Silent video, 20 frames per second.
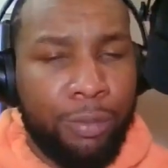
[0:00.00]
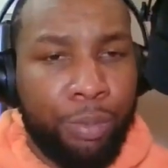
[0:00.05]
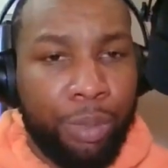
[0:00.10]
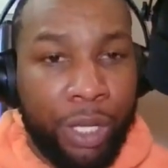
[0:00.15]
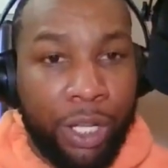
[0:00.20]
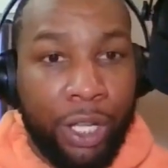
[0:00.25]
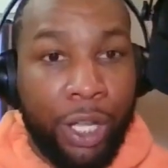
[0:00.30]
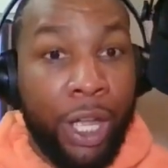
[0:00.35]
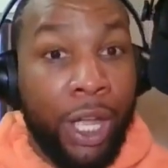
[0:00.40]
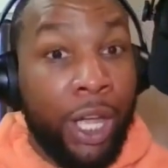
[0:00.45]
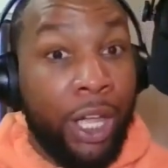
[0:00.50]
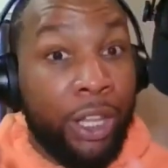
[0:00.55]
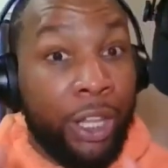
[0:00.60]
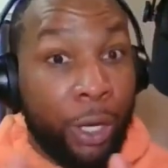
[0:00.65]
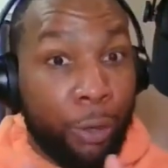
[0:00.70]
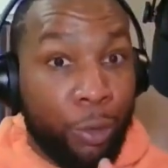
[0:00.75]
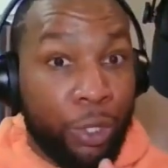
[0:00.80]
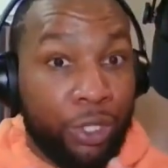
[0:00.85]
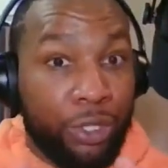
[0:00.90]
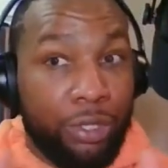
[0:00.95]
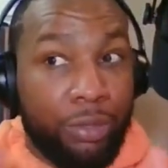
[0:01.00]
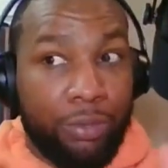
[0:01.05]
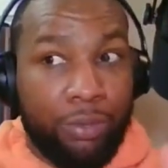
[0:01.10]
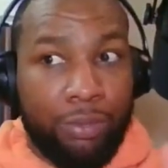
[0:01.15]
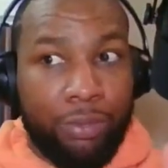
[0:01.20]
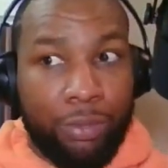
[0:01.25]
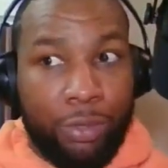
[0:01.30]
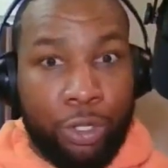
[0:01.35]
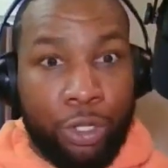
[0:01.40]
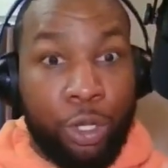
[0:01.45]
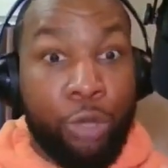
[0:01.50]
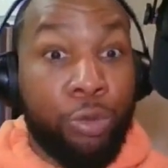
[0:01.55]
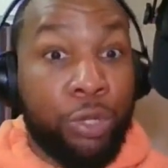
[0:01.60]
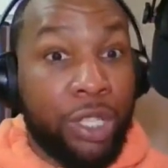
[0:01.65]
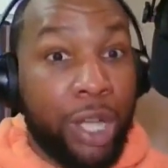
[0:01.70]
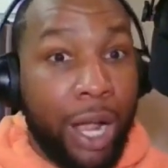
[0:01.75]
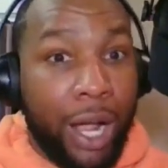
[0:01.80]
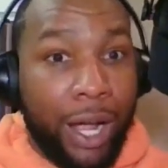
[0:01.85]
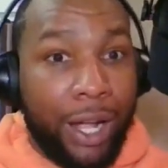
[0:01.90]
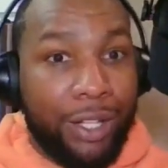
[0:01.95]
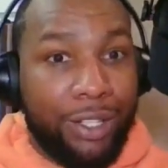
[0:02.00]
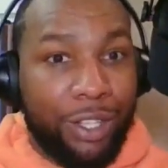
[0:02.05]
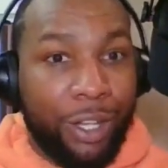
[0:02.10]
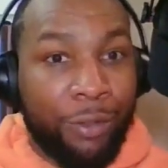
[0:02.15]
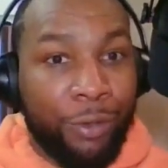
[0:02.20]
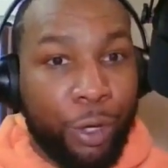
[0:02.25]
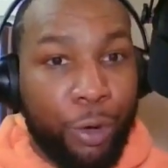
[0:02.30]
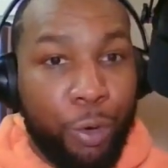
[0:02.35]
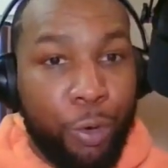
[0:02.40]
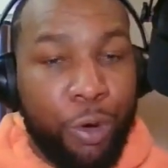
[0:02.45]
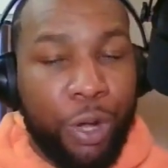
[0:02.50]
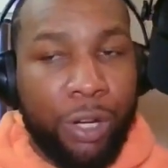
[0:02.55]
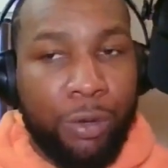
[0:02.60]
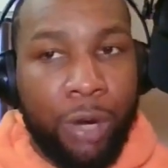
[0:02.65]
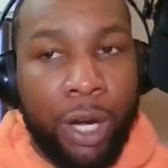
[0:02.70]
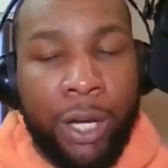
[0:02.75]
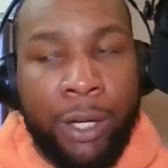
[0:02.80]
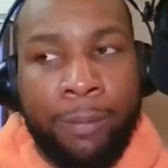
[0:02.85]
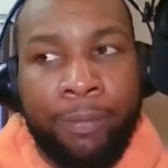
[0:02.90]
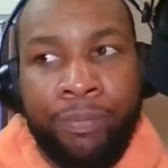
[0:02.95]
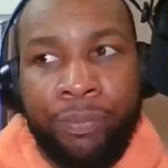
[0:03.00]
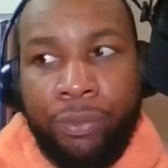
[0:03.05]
but there was two sides of the coin, right?